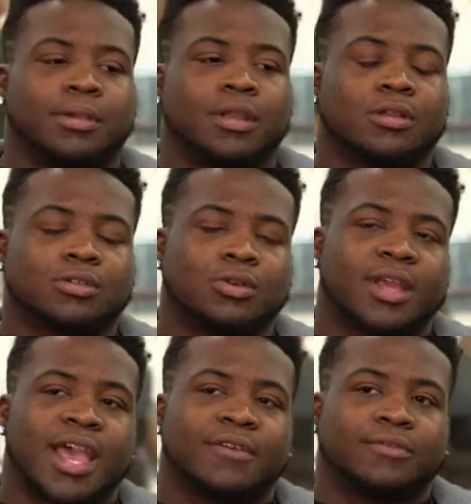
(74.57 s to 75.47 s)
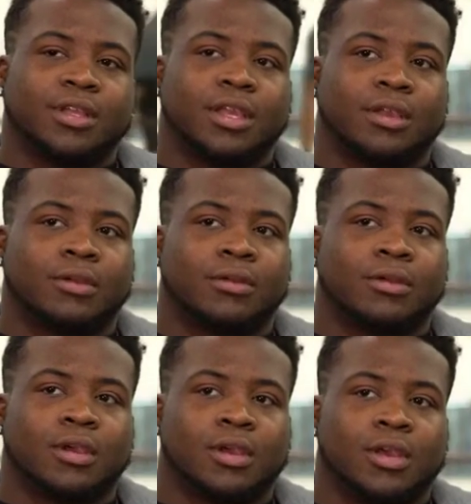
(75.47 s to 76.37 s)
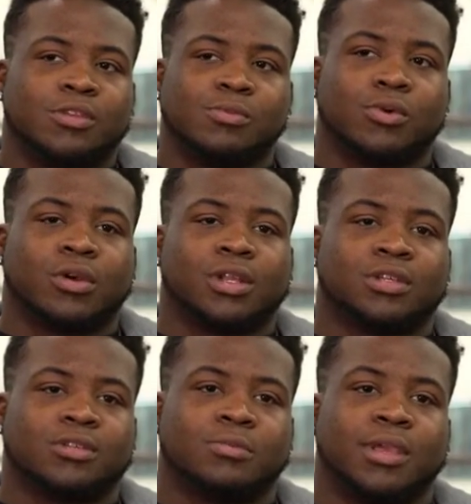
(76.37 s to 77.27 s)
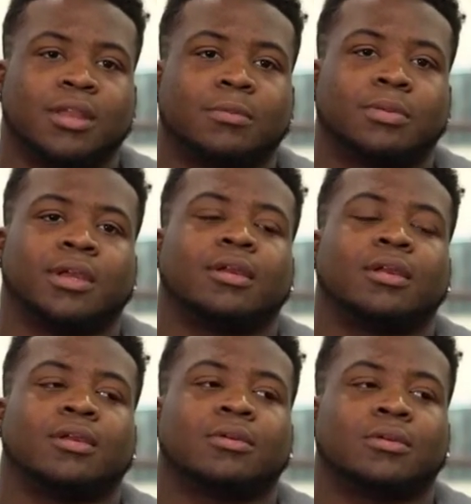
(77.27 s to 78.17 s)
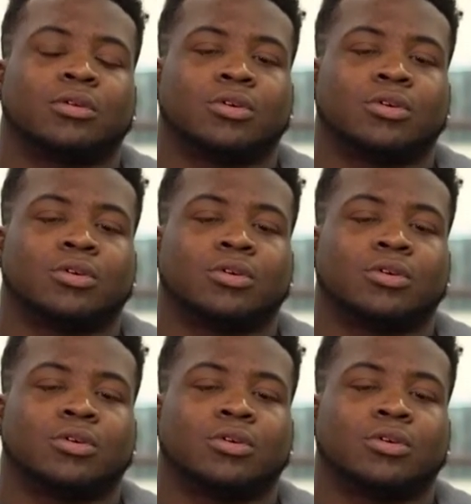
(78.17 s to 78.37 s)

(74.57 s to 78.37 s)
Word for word: Being a student athlete here is more than just being a player here.